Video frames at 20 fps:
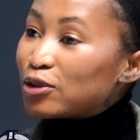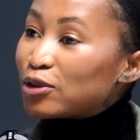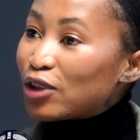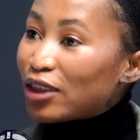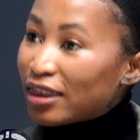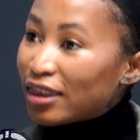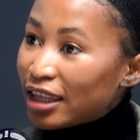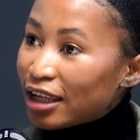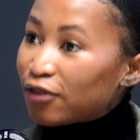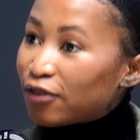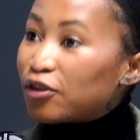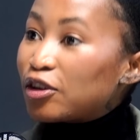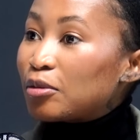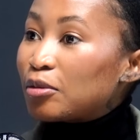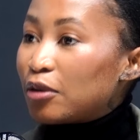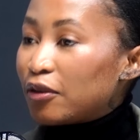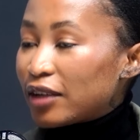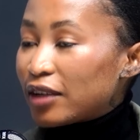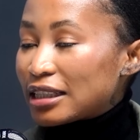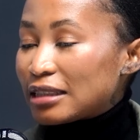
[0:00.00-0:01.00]
think,
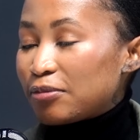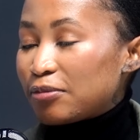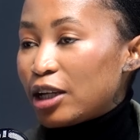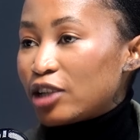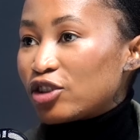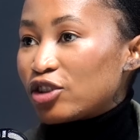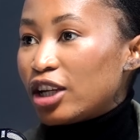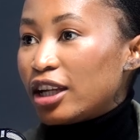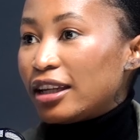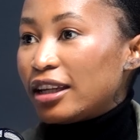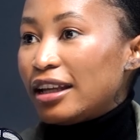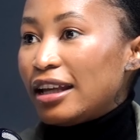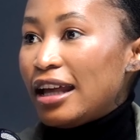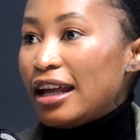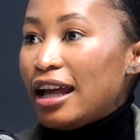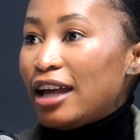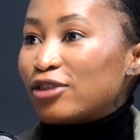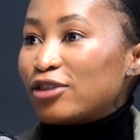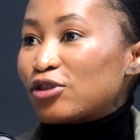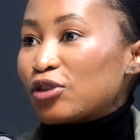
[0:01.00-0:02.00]
freedom of expression.
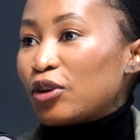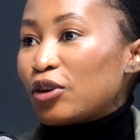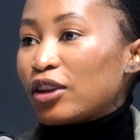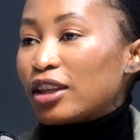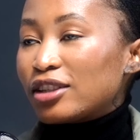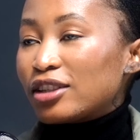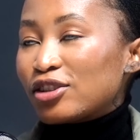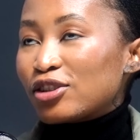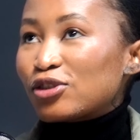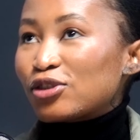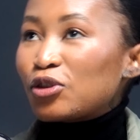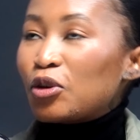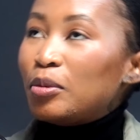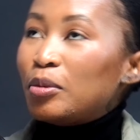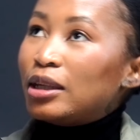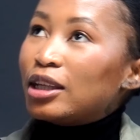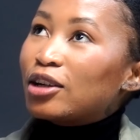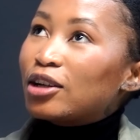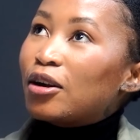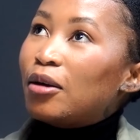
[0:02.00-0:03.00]
And so there's just so
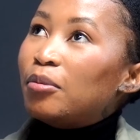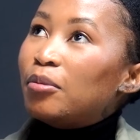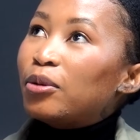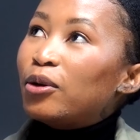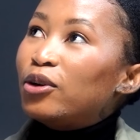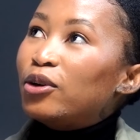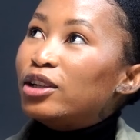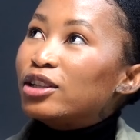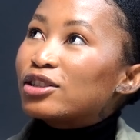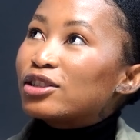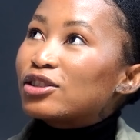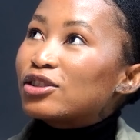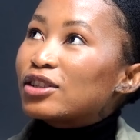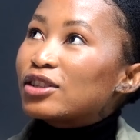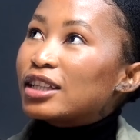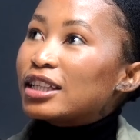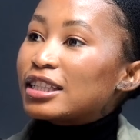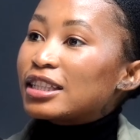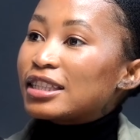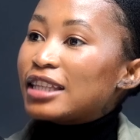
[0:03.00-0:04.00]
many components to
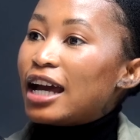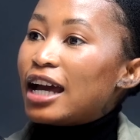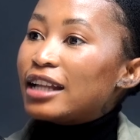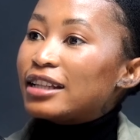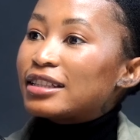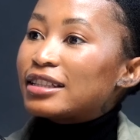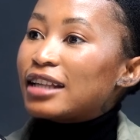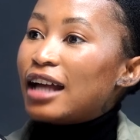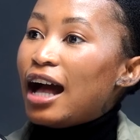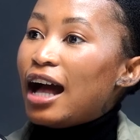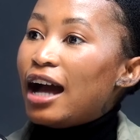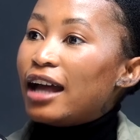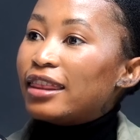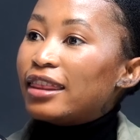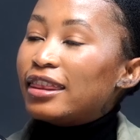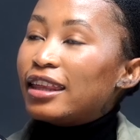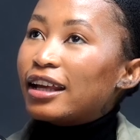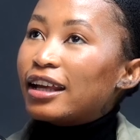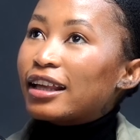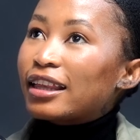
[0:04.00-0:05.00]
this that I
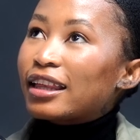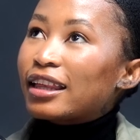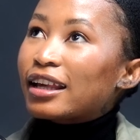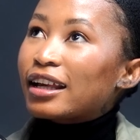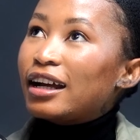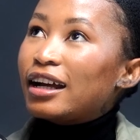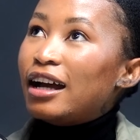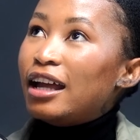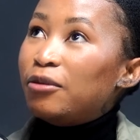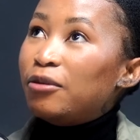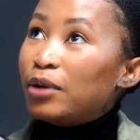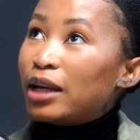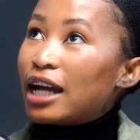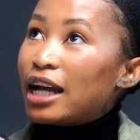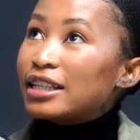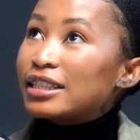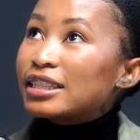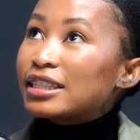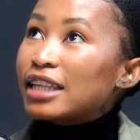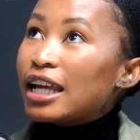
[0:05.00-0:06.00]
think, and when
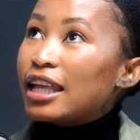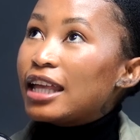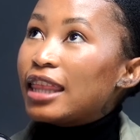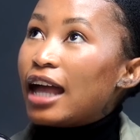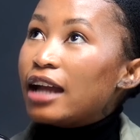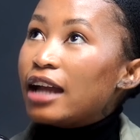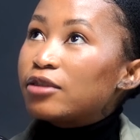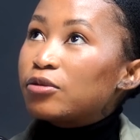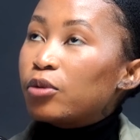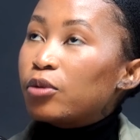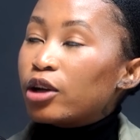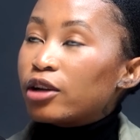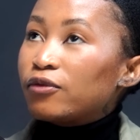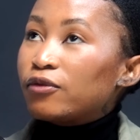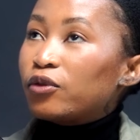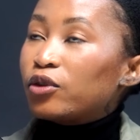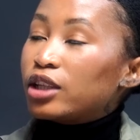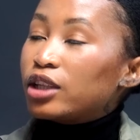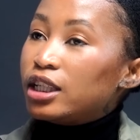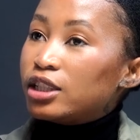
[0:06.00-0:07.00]
I say that working
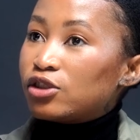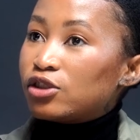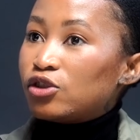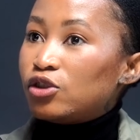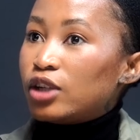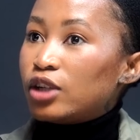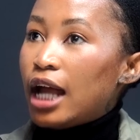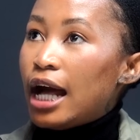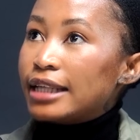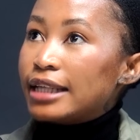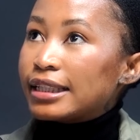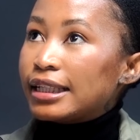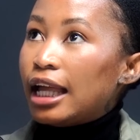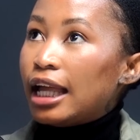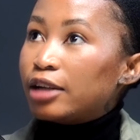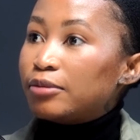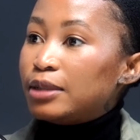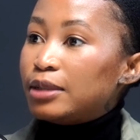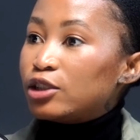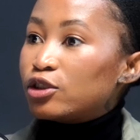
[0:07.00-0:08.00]
for the Institute has
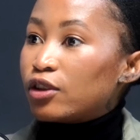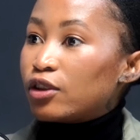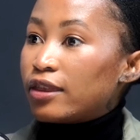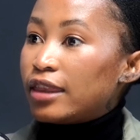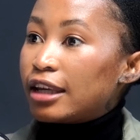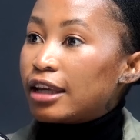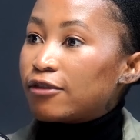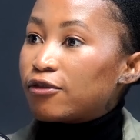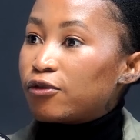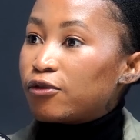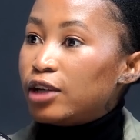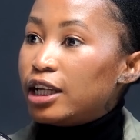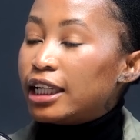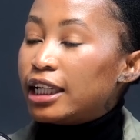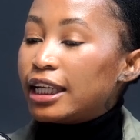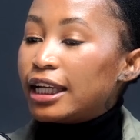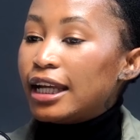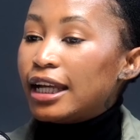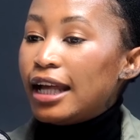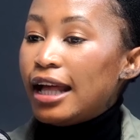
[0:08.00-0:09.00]
allowed me to think
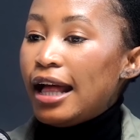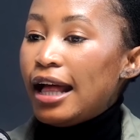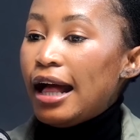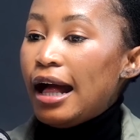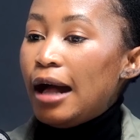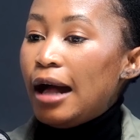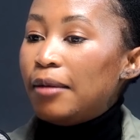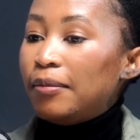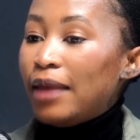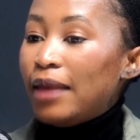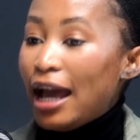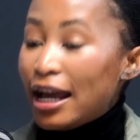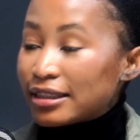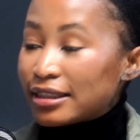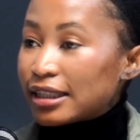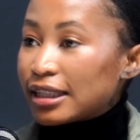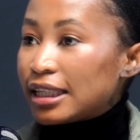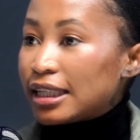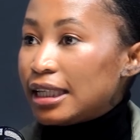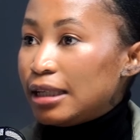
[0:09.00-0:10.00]
freely, as
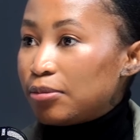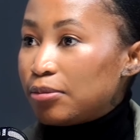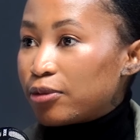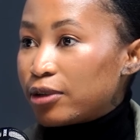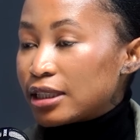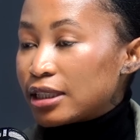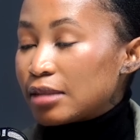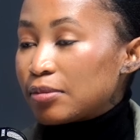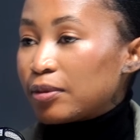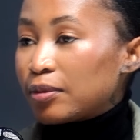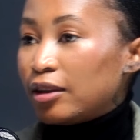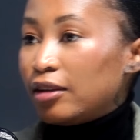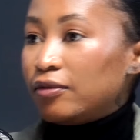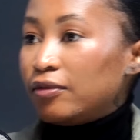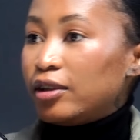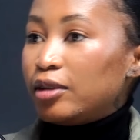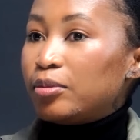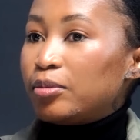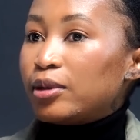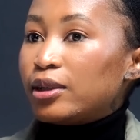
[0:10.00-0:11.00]
a key principle of
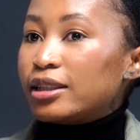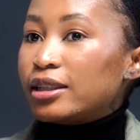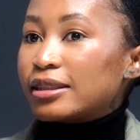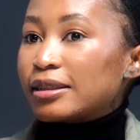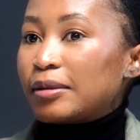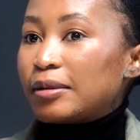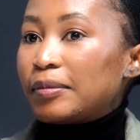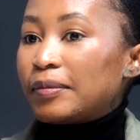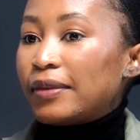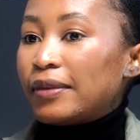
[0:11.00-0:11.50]
liberalism,